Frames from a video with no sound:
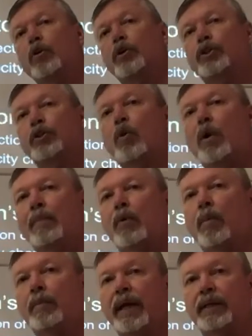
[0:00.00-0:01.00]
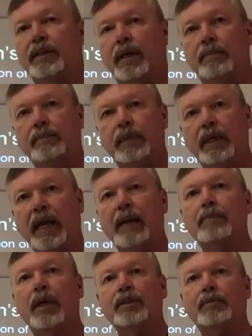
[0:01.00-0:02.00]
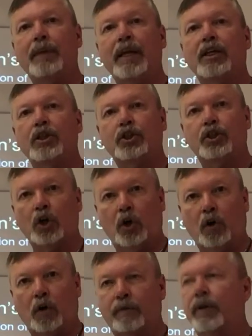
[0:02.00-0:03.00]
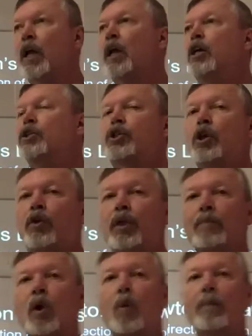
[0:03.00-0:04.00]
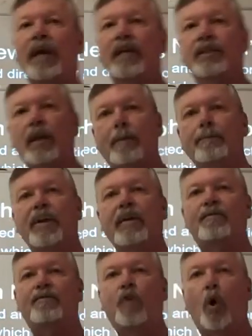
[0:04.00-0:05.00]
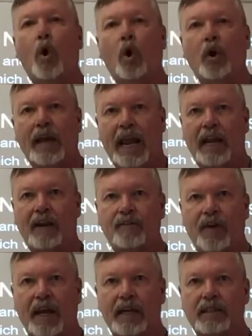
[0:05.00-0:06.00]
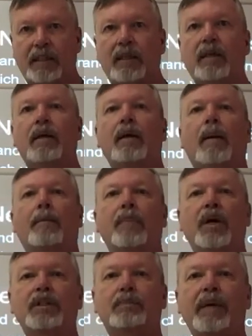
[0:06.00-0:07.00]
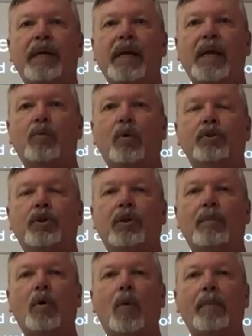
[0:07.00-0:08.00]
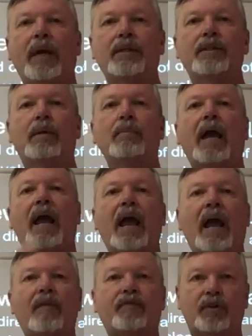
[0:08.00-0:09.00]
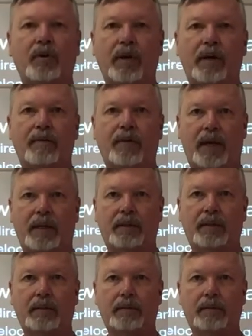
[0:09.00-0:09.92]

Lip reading: destroy momentum. It must be conserved. So the momentum before an event must be equal to the momentum after an event.